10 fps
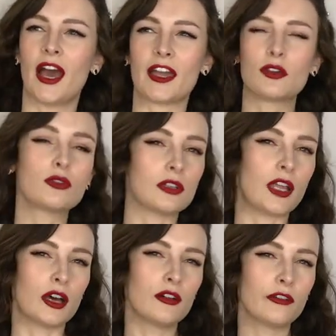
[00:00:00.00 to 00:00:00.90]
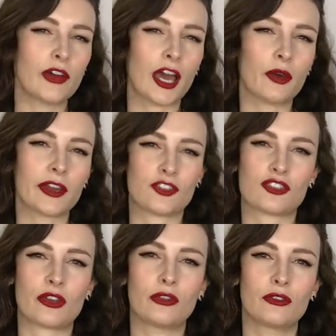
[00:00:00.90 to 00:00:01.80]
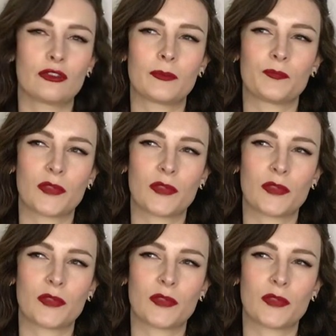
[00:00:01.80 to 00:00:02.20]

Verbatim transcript: I don't love how I chose